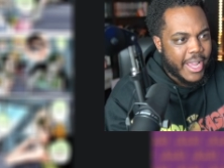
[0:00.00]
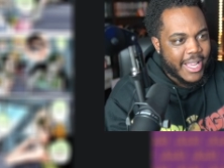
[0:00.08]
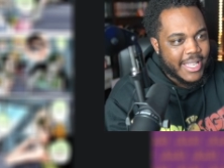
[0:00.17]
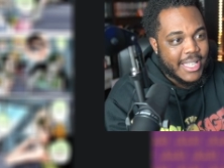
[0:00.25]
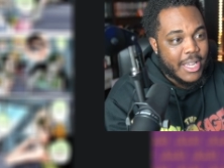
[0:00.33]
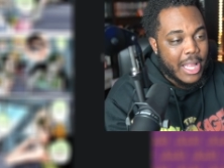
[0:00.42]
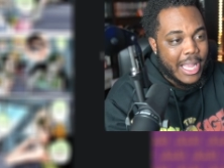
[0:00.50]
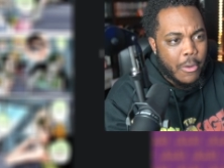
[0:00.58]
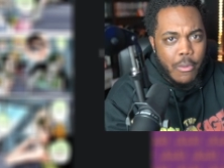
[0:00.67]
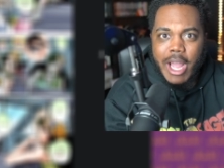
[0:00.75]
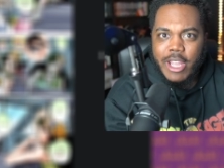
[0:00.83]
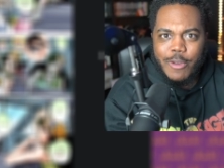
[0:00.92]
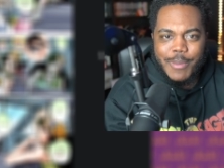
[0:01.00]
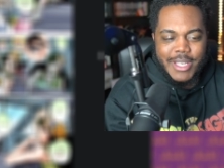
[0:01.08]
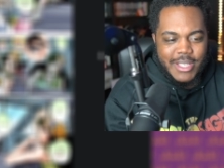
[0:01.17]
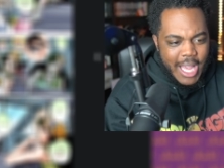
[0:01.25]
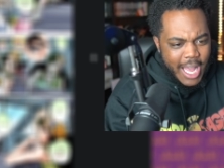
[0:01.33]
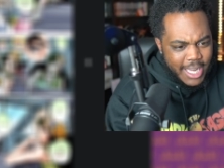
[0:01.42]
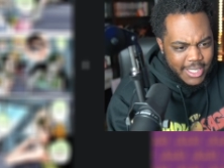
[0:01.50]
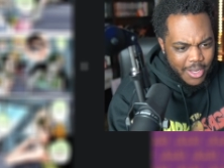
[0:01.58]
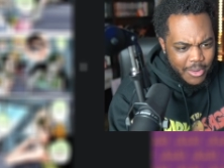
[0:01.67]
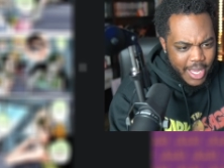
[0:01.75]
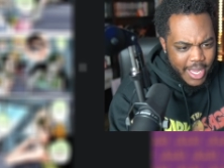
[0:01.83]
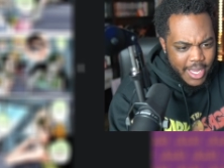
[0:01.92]
is he like a rock human disguise?
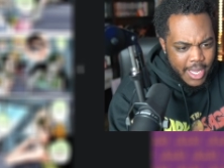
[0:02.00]
Okay.